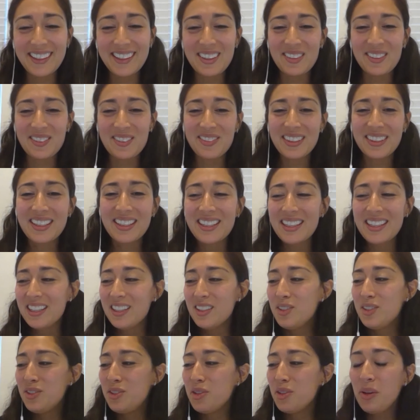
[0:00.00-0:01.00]
Um,
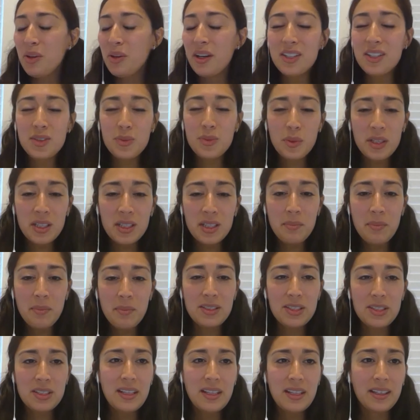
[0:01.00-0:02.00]
so I just wanted to
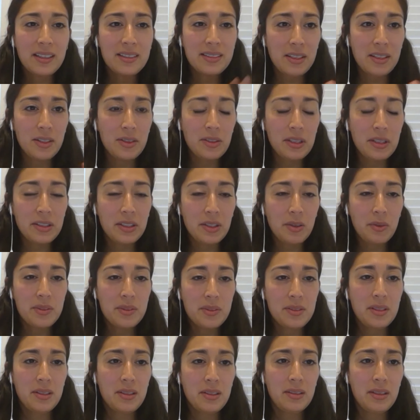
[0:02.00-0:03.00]
mention that because I know that there
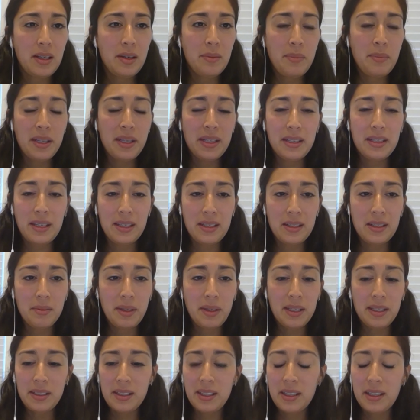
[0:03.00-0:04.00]
was a, a Medicaid and
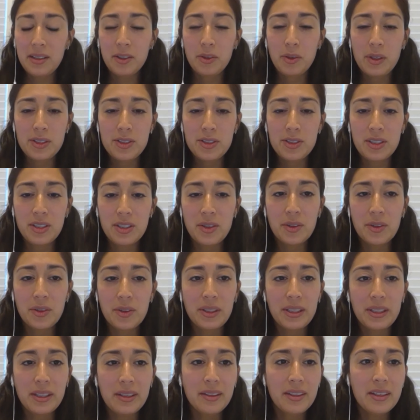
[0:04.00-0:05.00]
Medicare question
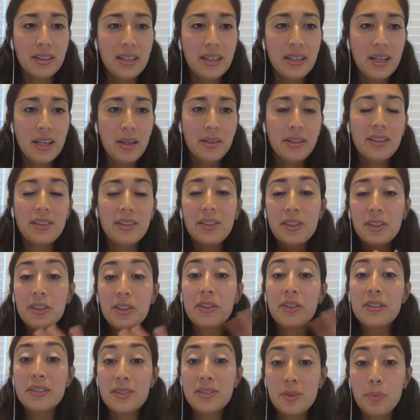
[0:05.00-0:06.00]
earlier that
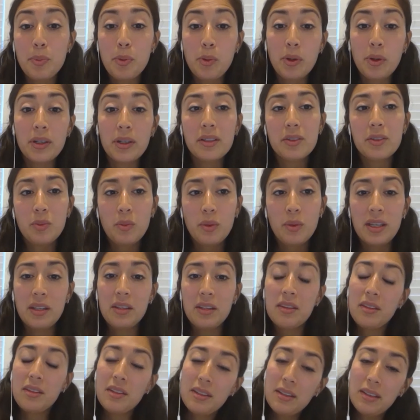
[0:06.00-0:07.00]
there is support
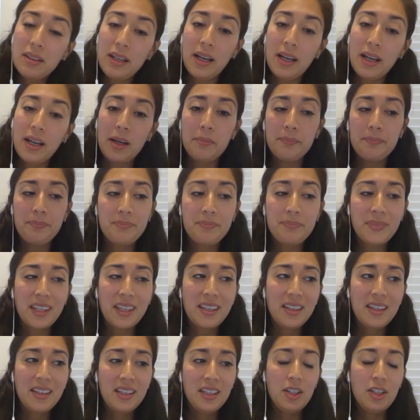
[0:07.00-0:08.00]
with um,
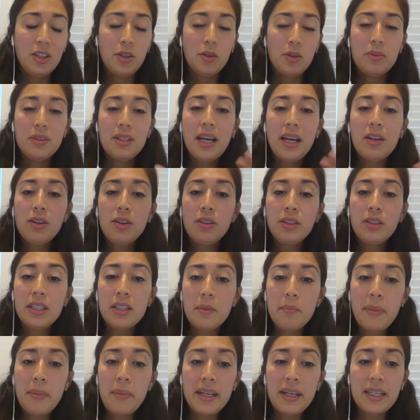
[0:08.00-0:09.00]
you know not only
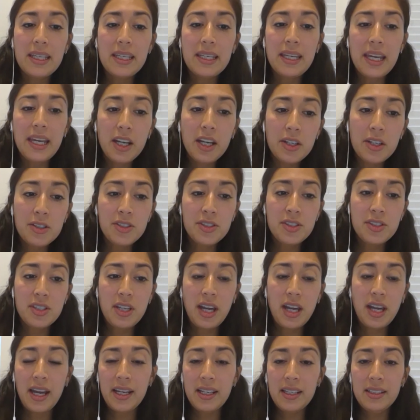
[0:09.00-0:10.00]
the medicare
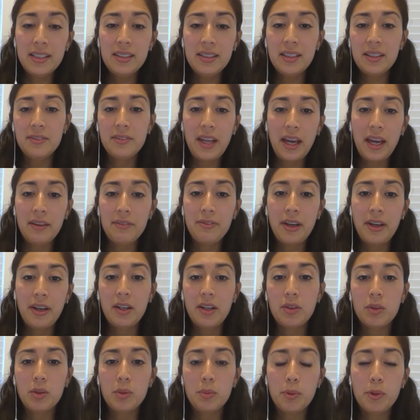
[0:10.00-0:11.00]
side of that
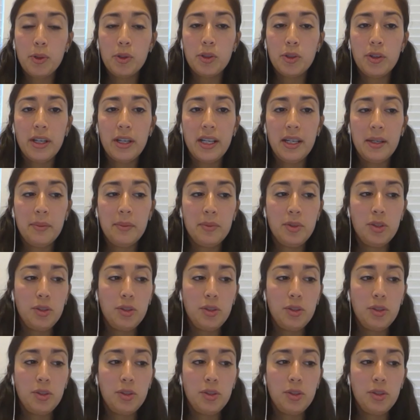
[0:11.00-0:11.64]
federal program